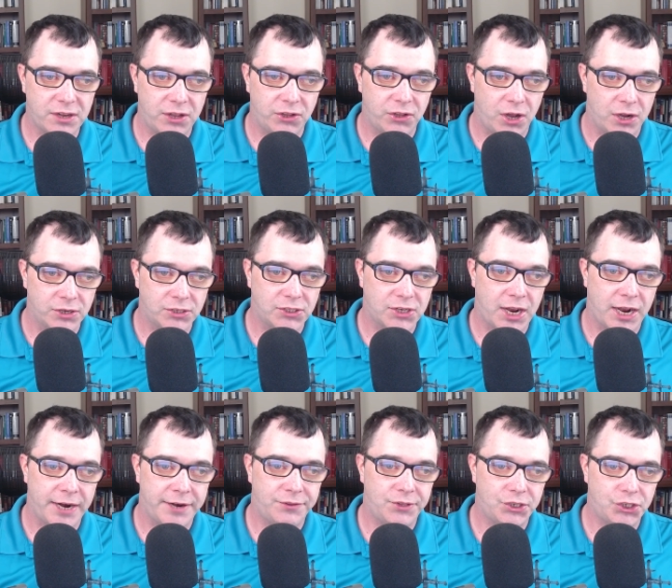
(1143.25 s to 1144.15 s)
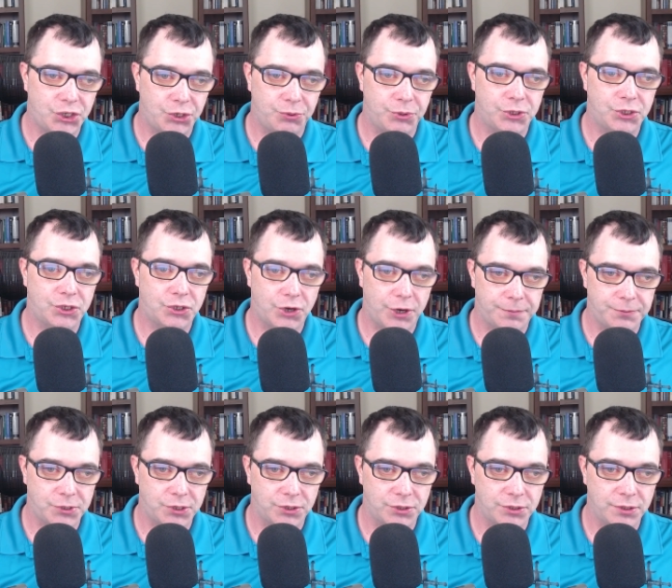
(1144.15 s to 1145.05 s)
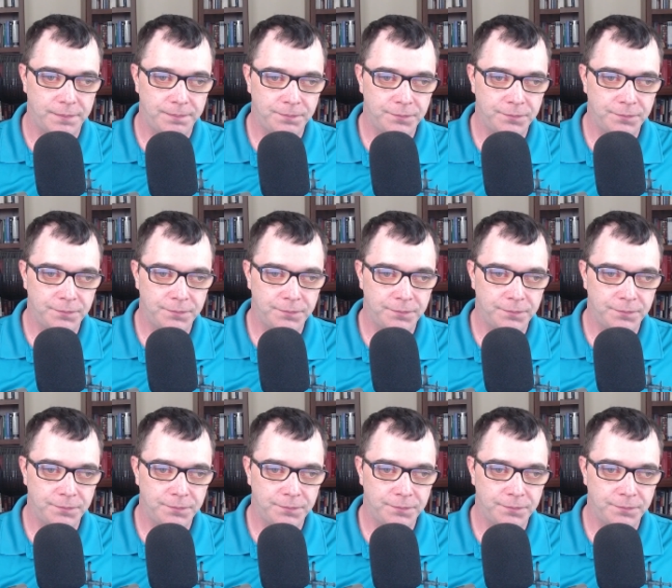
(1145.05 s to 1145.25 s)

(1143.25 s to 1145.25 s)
alongside the Jewish Scriptures.